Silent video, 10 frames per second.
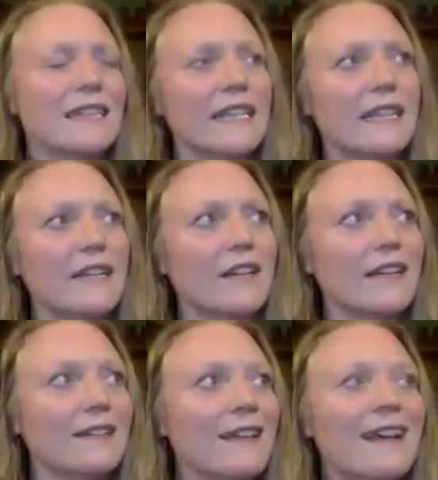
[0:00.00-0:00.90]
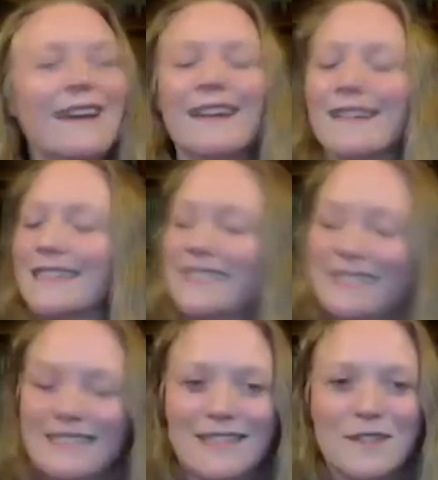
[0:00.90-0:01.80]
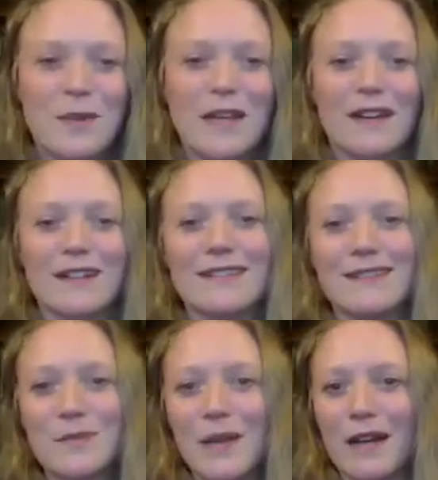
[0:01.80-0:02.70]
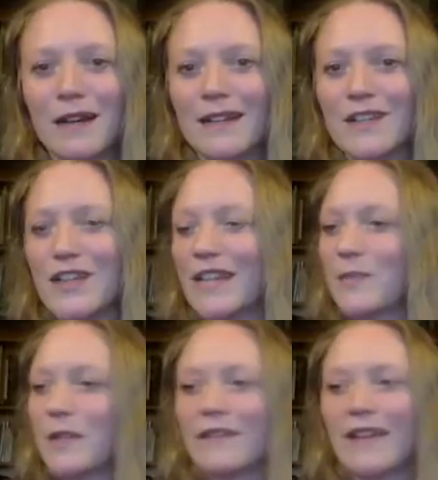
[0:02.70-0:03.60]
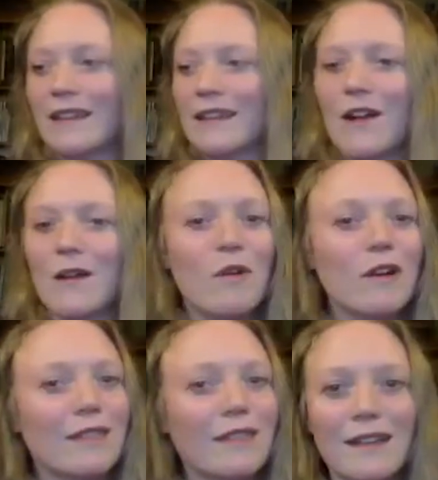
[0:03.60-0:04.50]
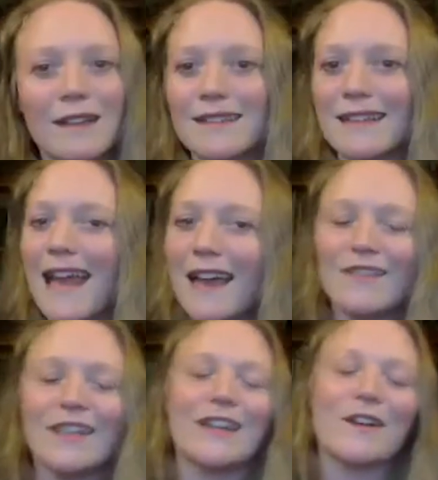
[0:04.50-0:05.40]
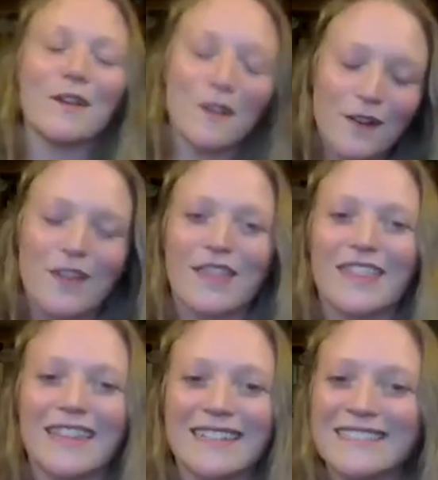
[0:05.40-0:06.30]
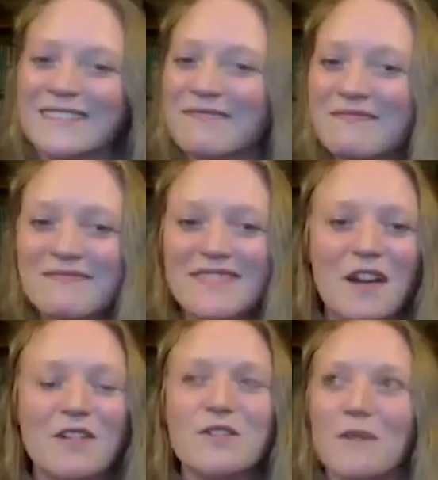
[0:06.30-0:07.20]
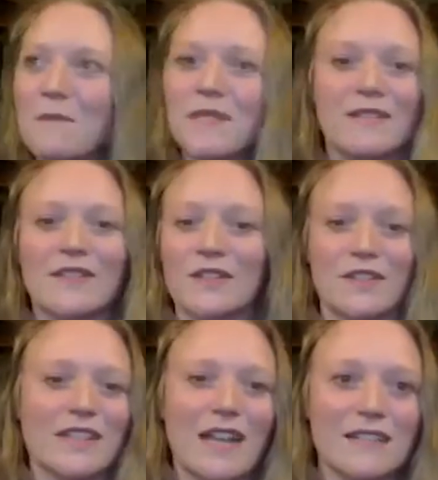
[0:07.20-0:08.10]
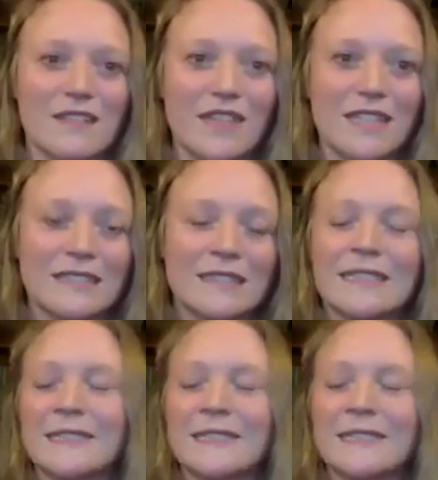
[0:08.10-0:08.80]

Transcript: That there are, since we are in a Shakespeare vein, there are more things in heaven and earth than are dreamt of in your philosophies.